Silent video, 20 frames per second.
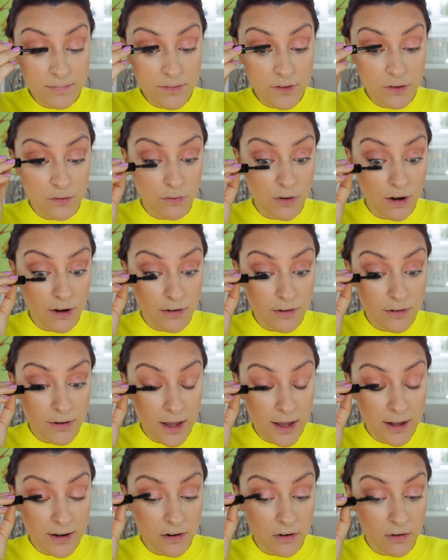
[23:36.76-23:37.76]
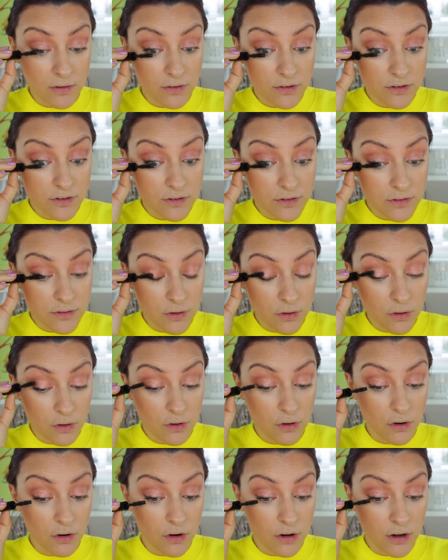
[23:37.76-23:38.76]
grown adults,
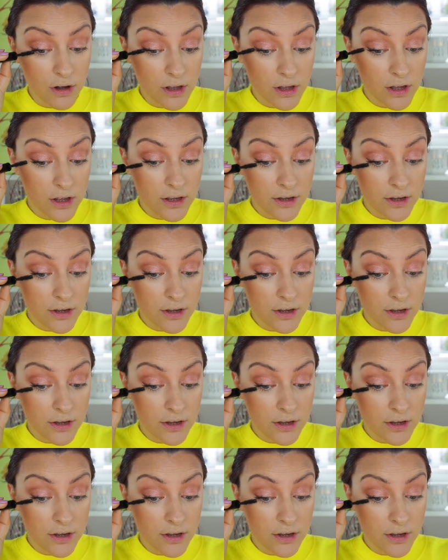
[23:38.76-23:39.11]
or,